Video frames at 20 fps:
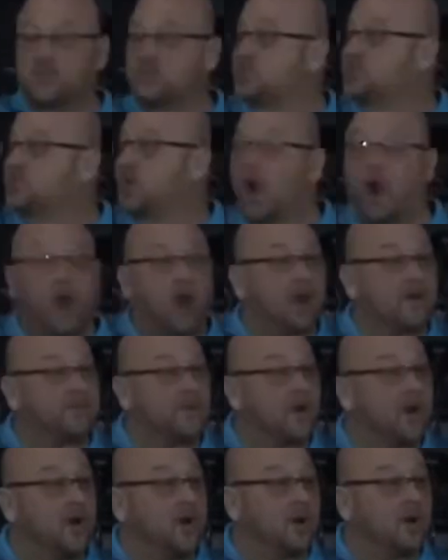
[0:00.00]
The jar
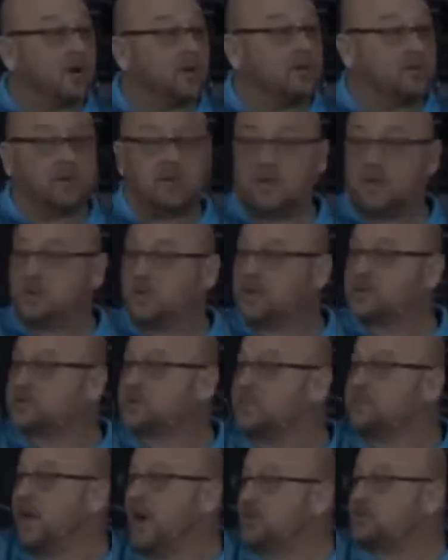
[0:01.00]
of oil
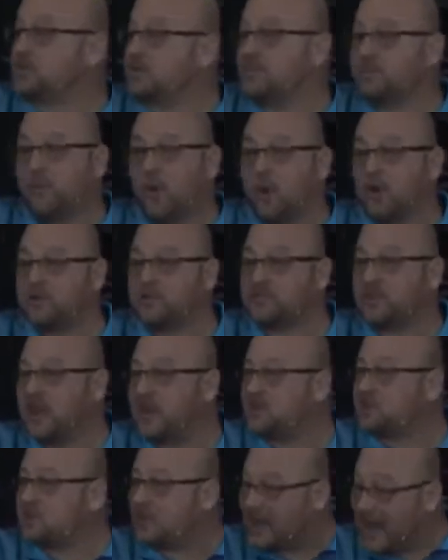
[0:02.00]
was the most important
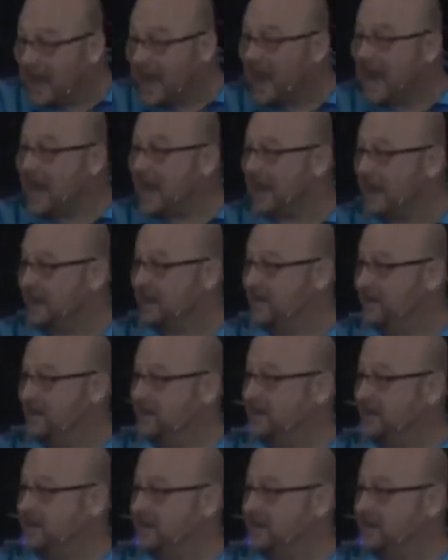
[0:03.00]
thing she had.